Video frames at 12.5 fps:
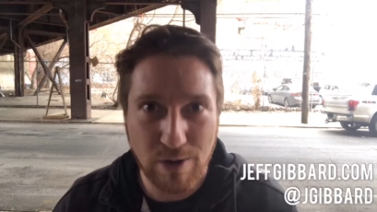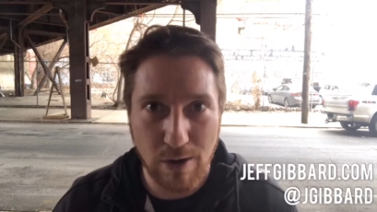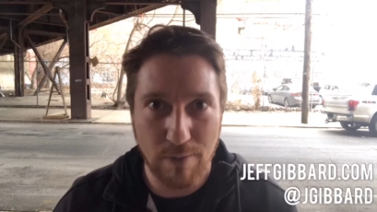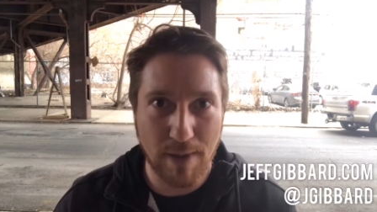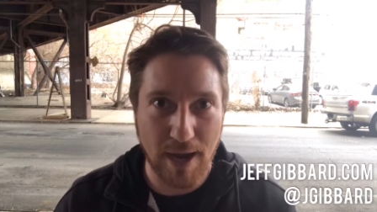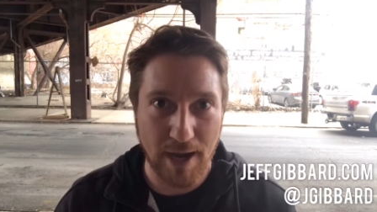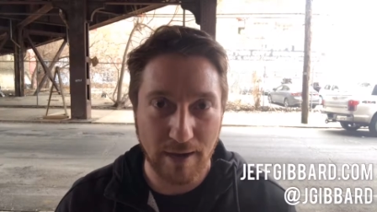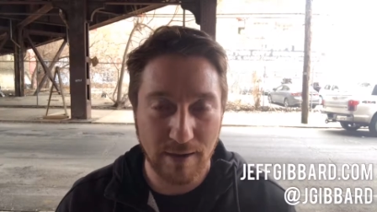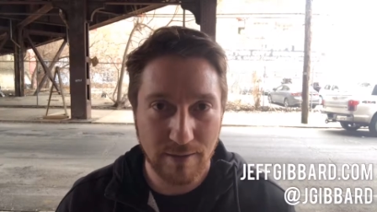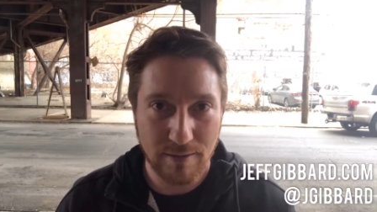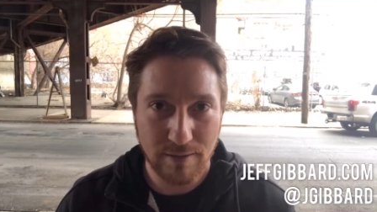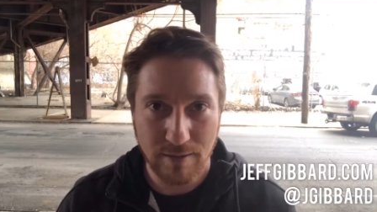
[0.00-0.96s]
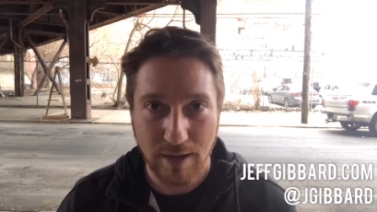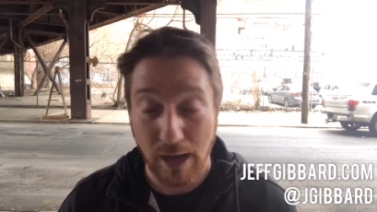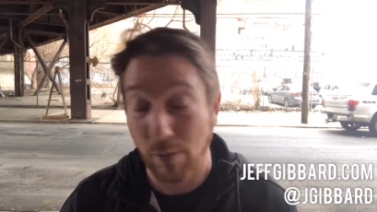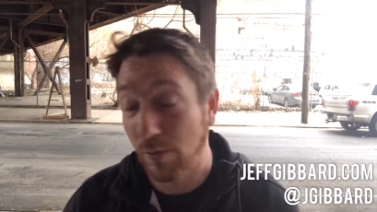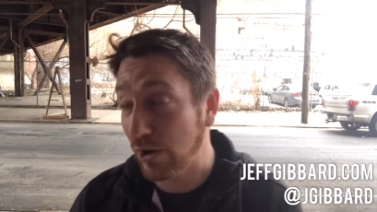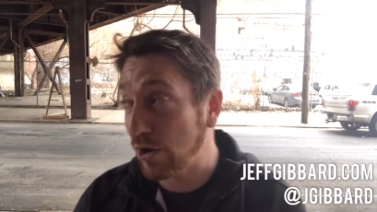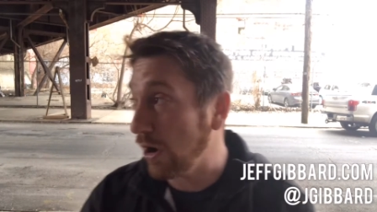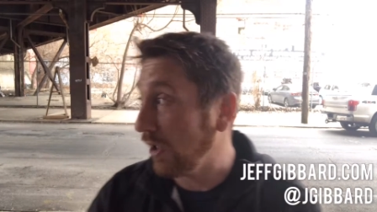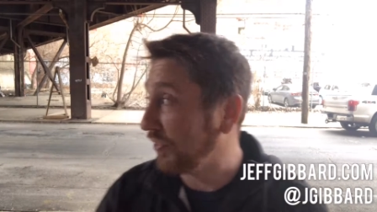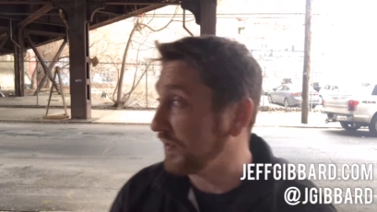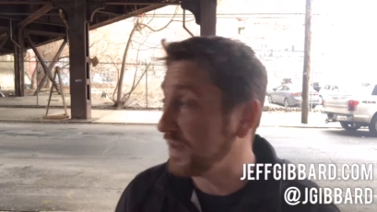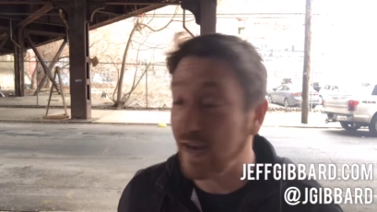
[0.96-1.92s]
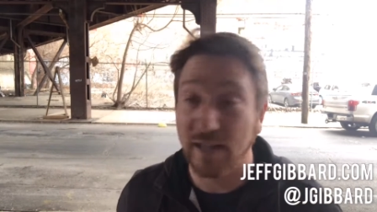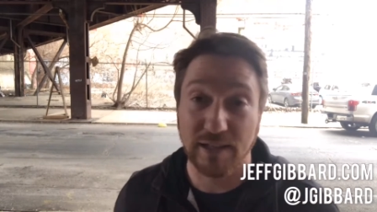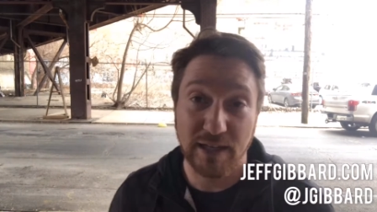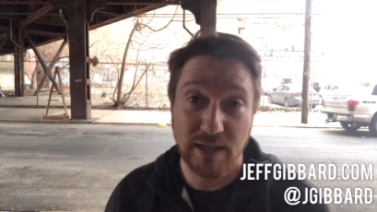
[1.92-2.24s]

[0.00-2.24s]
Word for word: call mine? I don't want to call it The Daily.